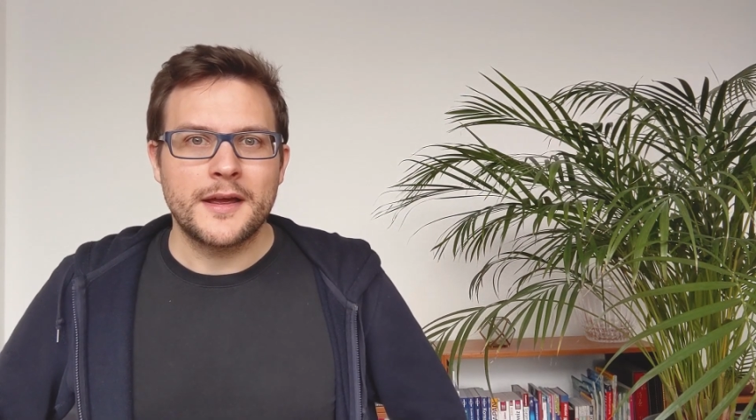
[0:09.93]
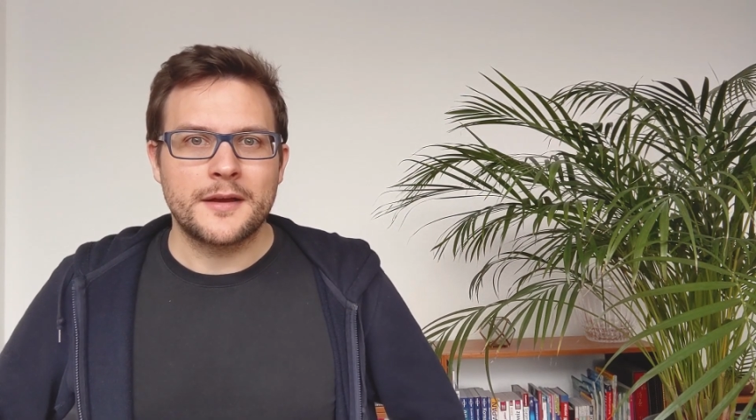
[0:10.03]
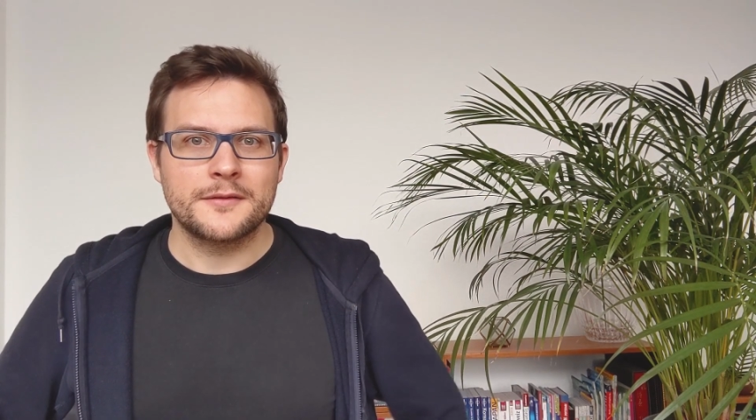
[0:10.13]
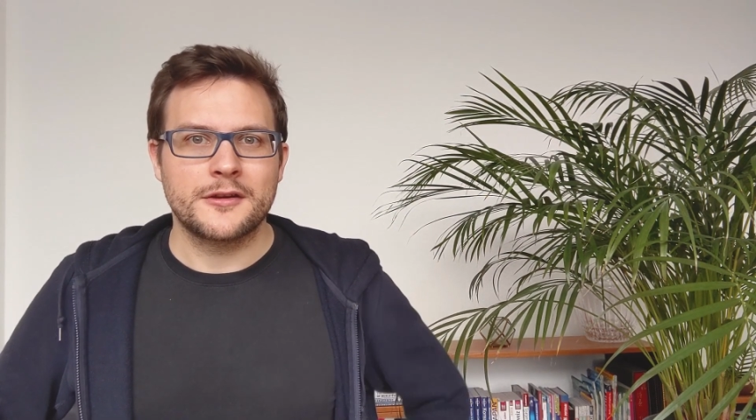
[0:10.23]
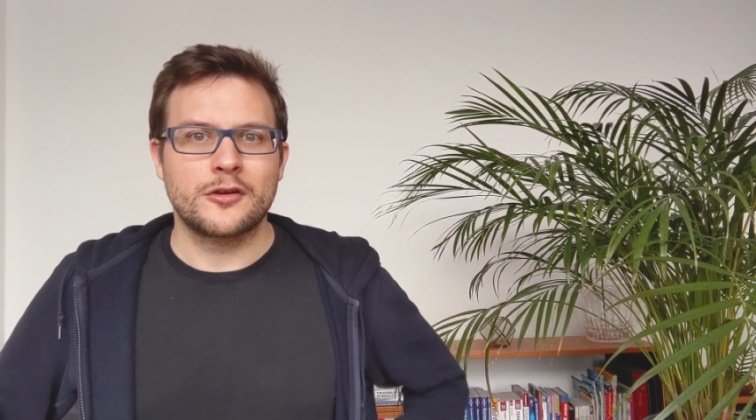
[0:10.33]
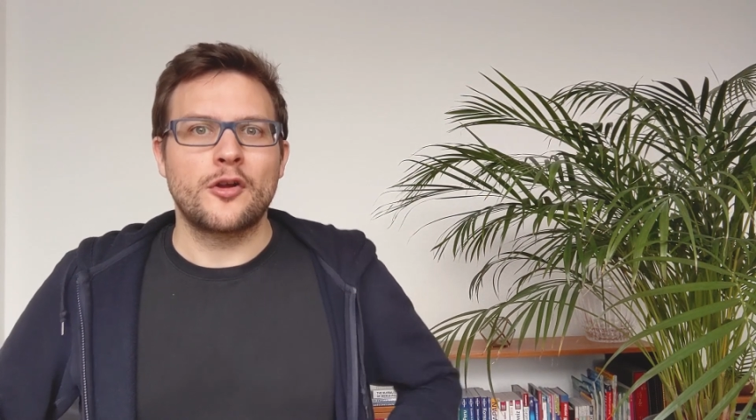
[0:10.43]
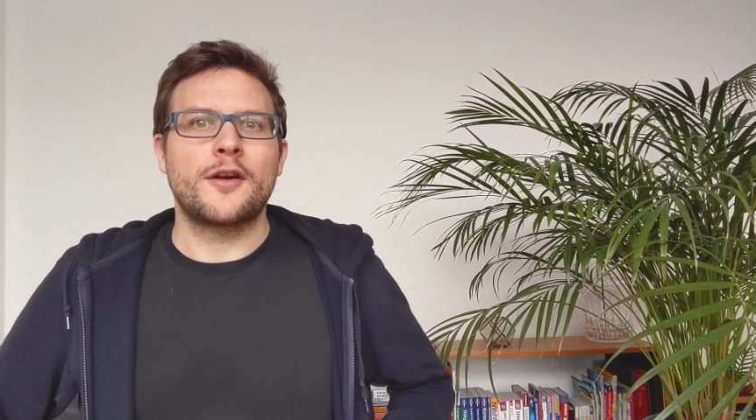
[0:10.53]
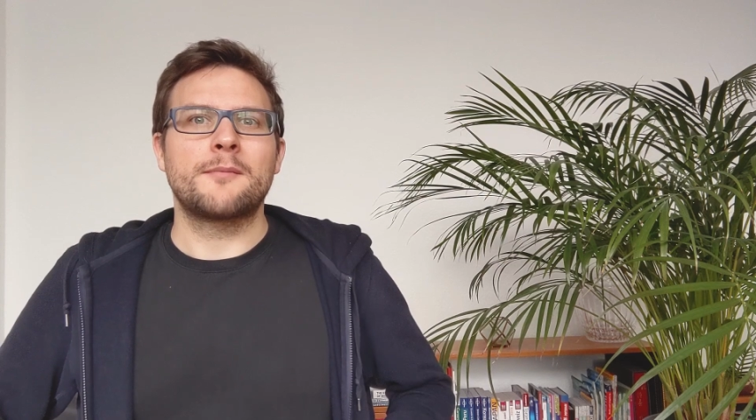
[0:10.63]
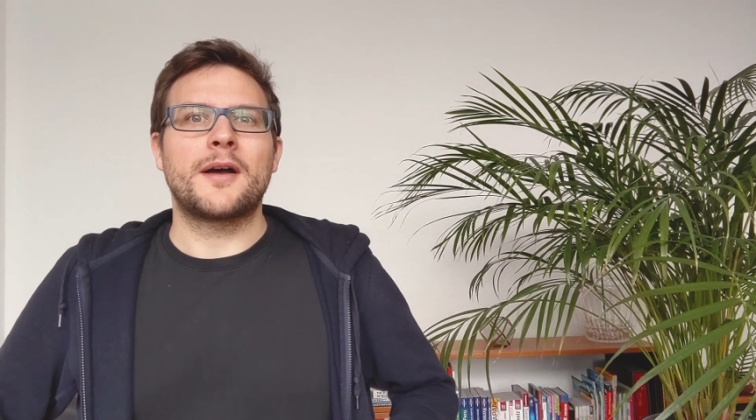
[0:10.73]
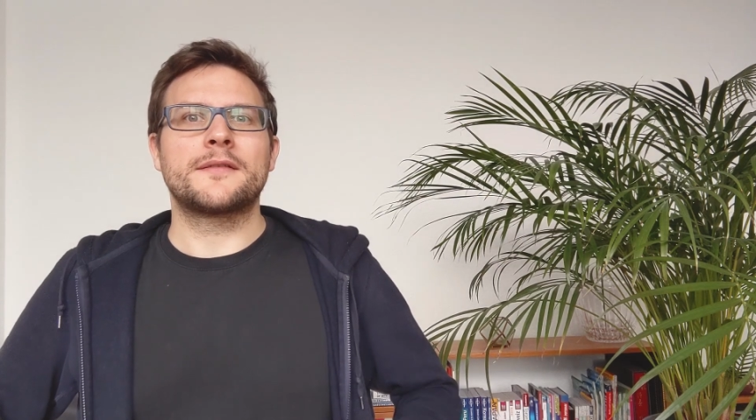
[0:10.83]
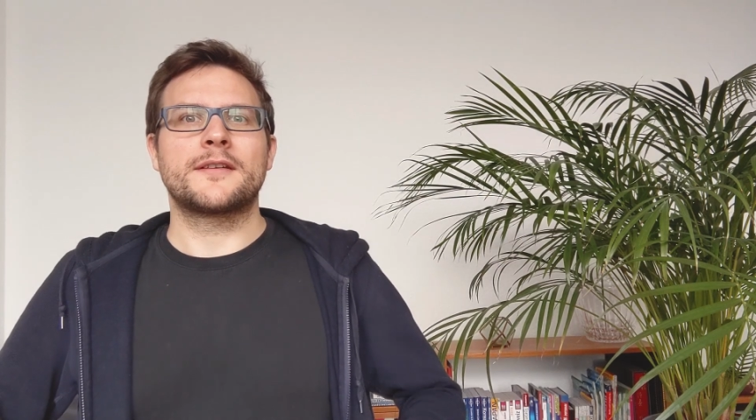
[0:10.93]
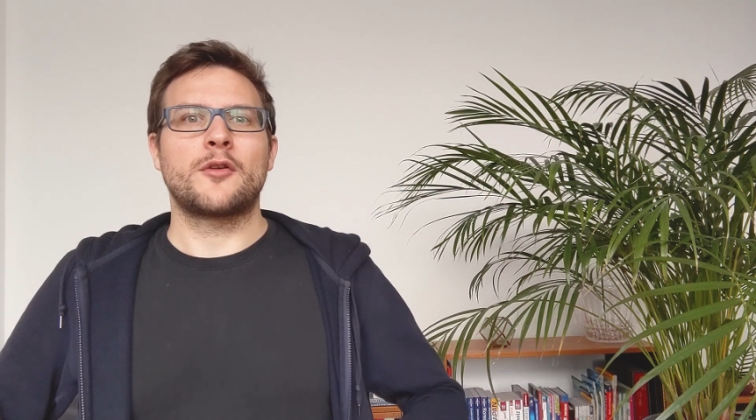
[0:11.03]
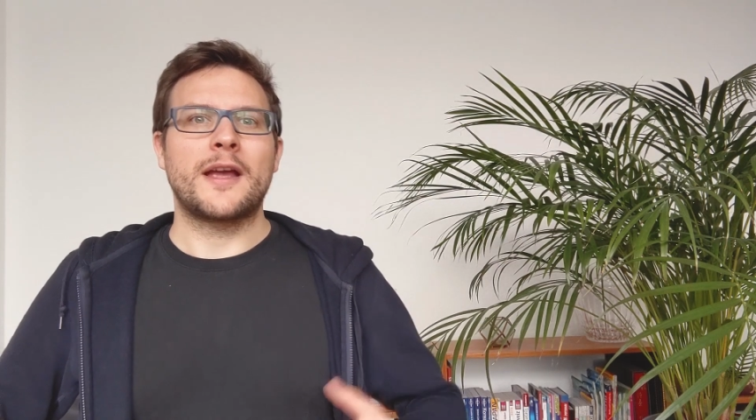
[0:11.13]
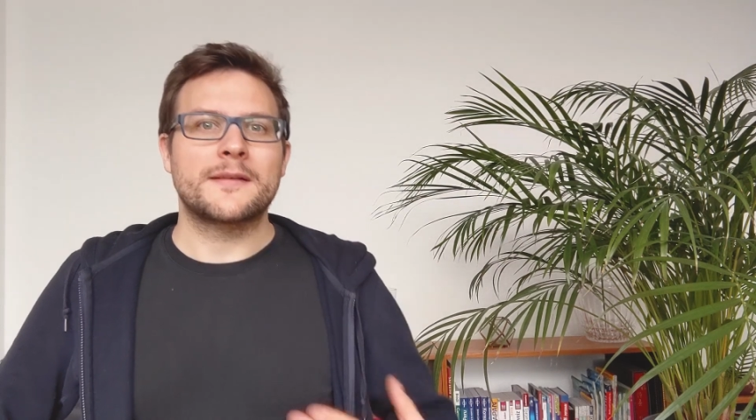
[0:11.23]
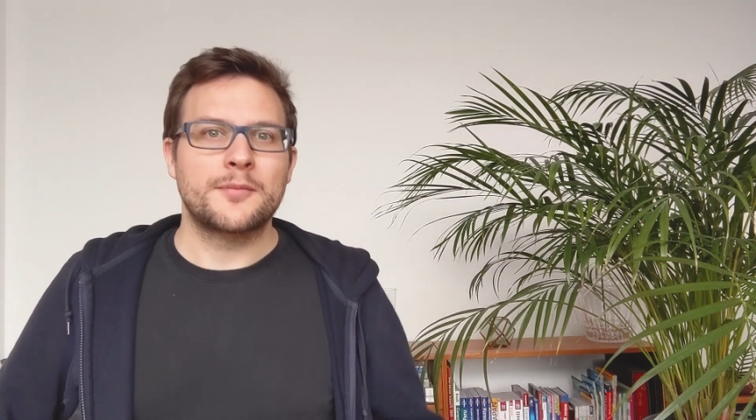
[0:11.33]
and you'll learn about
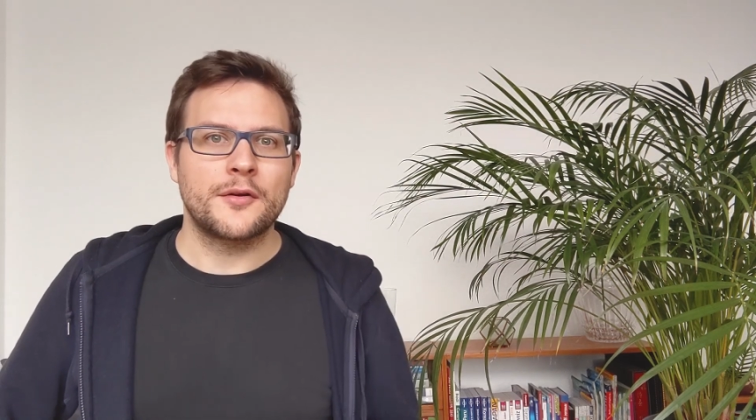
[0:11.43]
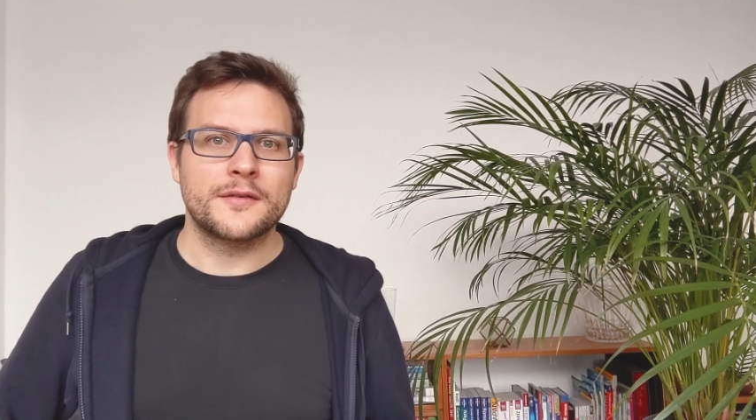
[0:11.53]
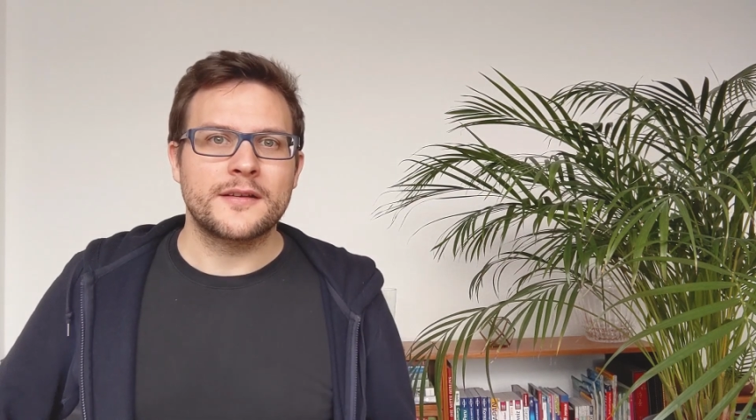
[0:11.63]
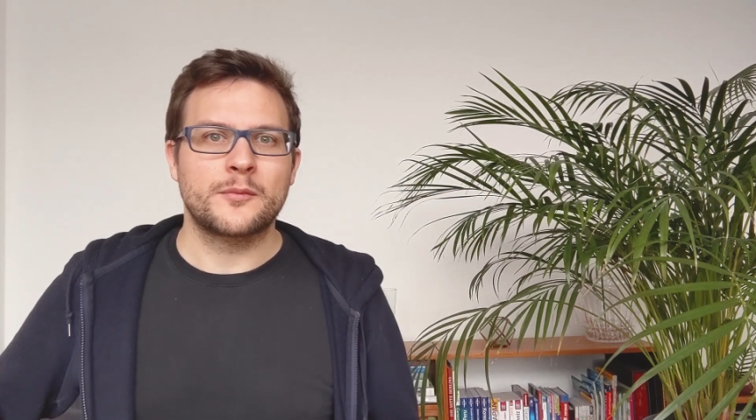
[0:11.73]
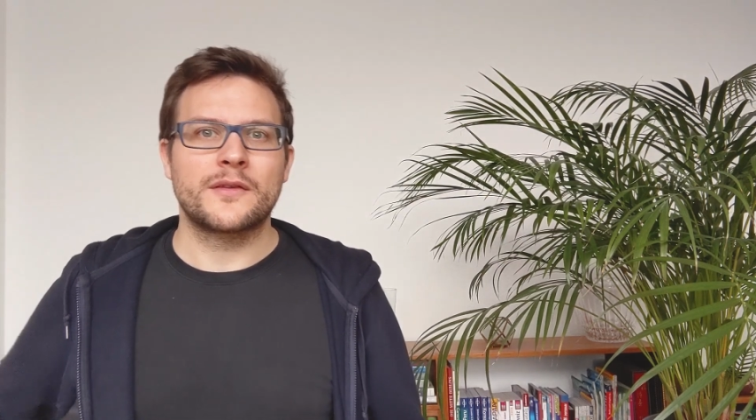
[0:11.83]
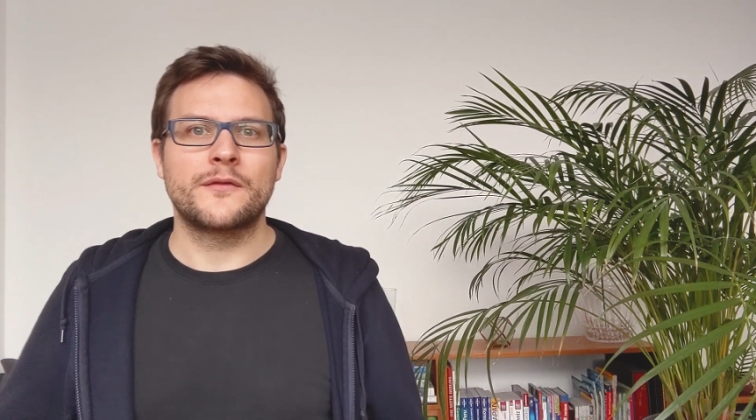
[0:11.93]
the UX process with a